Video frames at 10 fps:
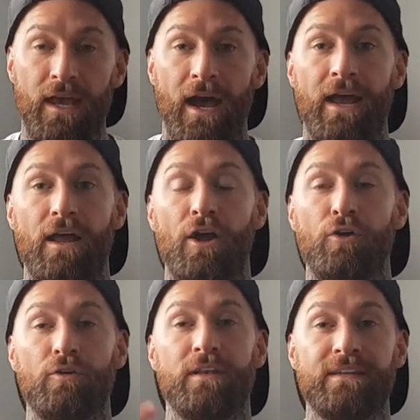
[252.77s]
and I
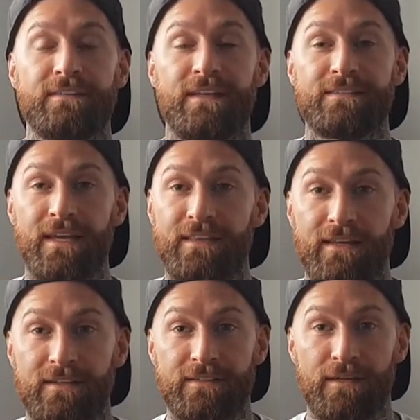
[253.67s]
couldn't listen and take
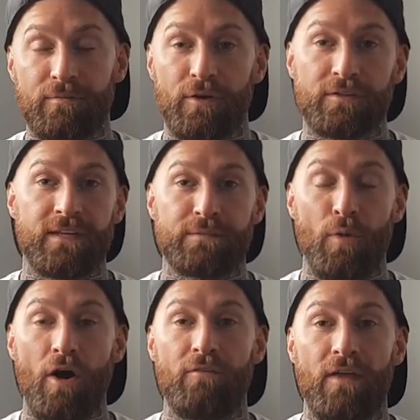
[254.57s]
things in because that's
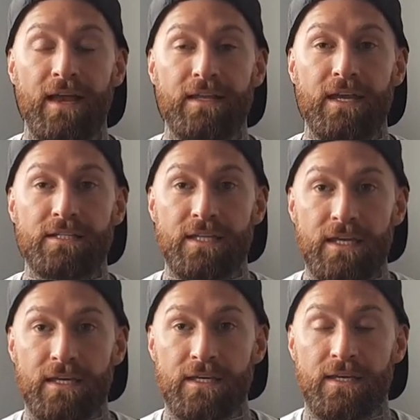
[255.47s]
part of the ADHD.